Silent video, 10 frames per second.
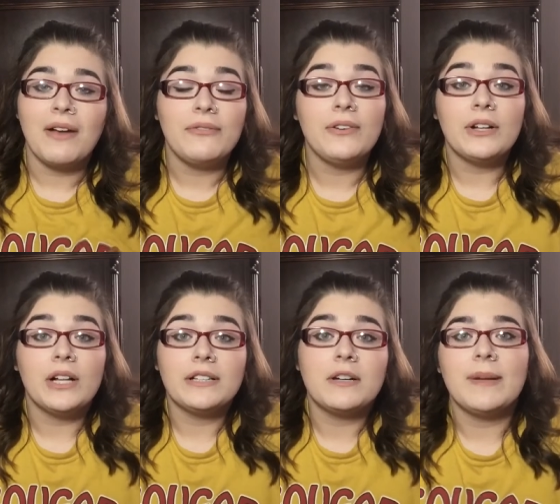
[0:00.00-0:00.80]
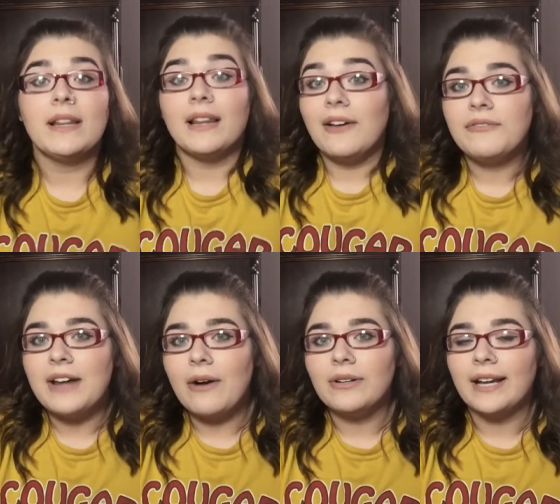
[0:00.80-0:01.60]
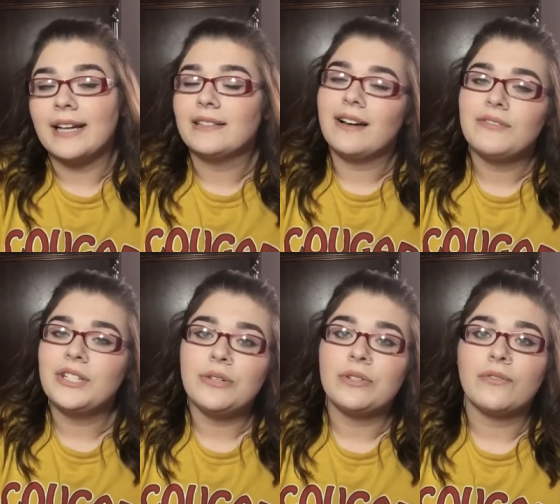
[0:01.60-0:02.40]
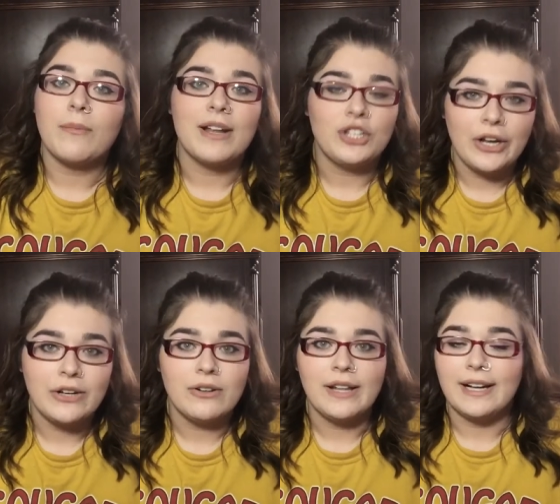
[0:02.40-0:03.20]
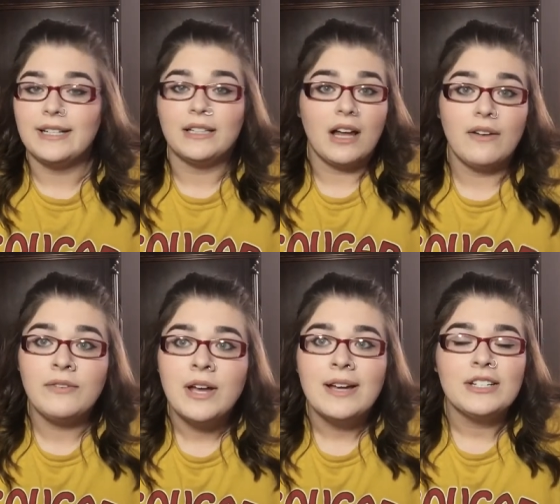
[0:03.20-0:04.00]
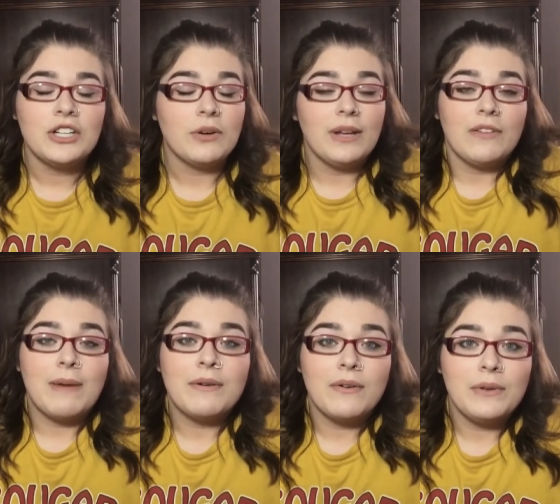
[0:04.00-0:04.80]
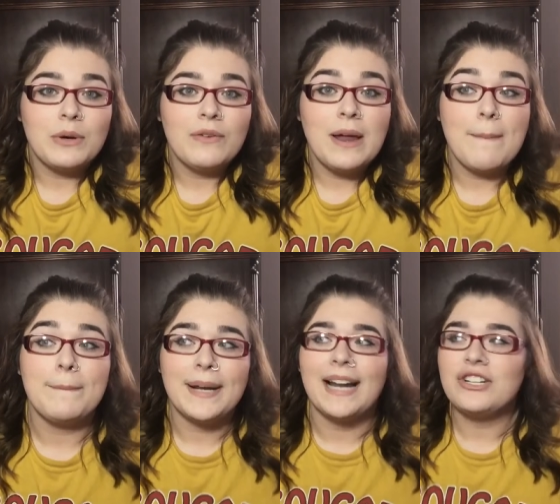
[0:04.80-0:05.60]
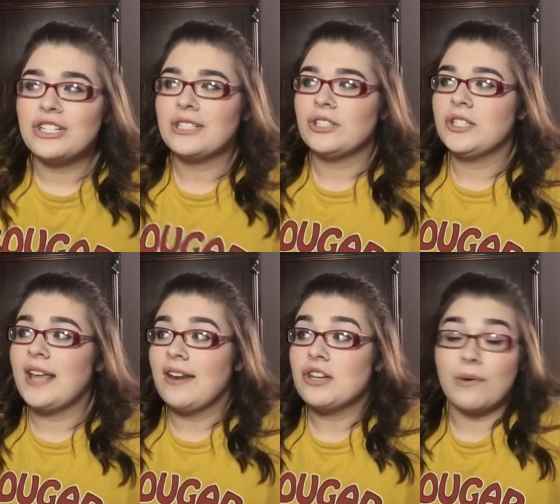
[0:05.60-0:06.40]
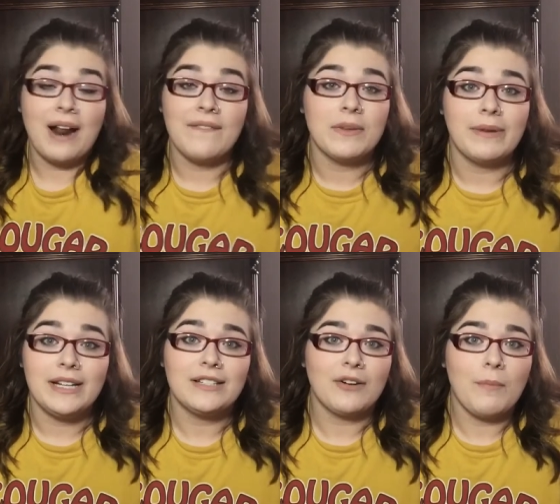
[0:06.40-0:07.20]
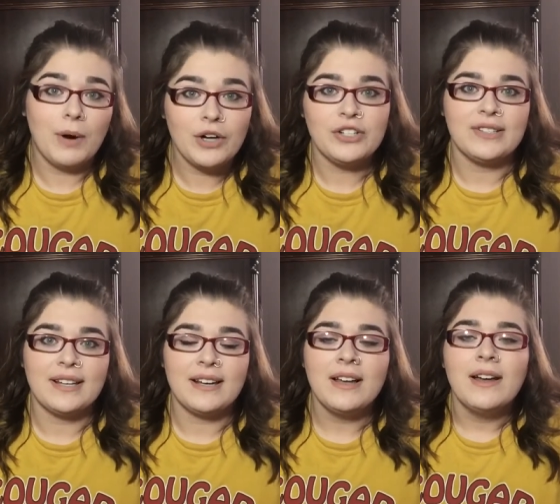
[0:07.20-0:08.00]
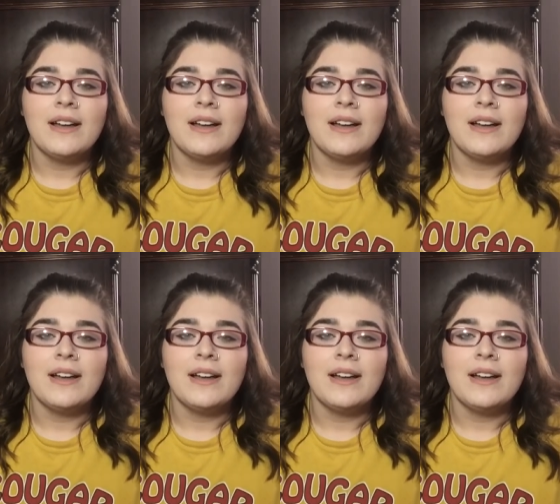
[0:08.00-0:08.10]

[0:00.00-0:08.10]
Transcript: I feel a little bit left out. Like I'd love to use it for my channel. Like I'd love to, you know, give my review of it, but I just don't have the money to go purchase it.